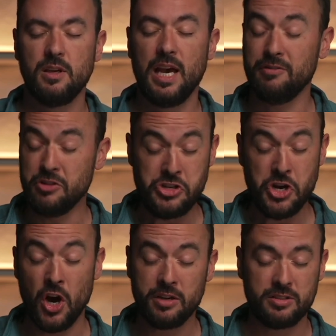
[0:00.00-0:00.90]
have
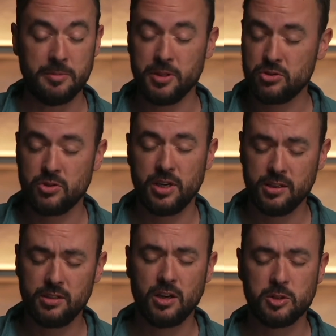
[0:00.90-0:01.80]
not demonstrated
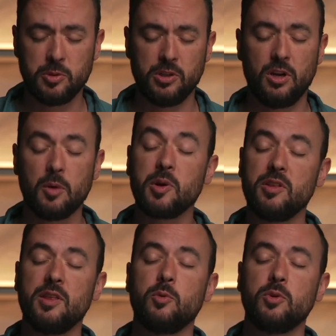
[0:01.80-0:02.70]
the gospel at all, I pray
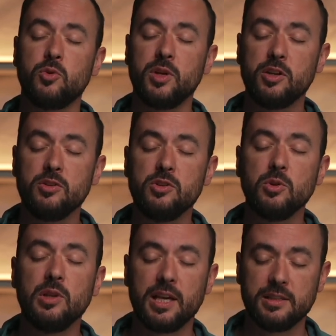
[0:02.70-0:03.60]
that they would create a
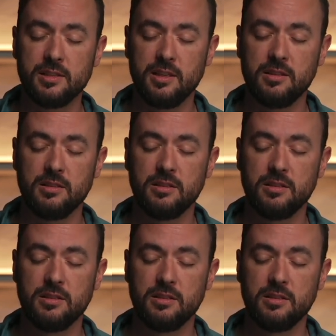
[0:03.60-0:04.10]
new legacy